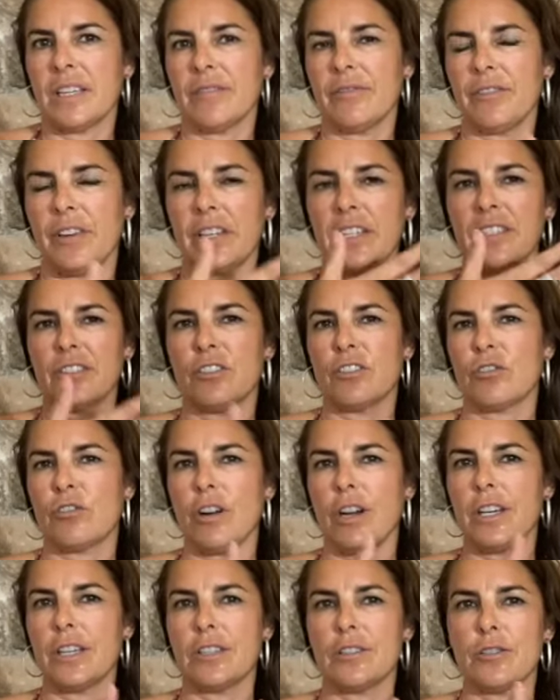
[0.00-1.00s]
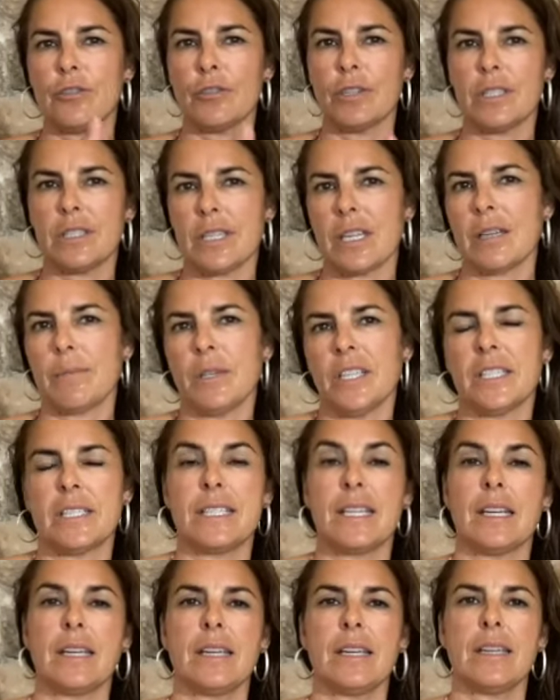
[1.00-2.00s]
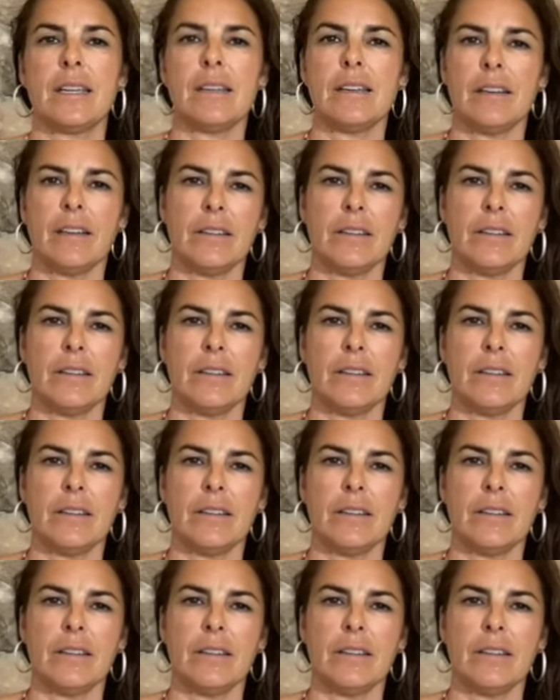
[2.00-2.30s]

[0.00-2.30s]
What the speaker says: If I can try to do it day by day,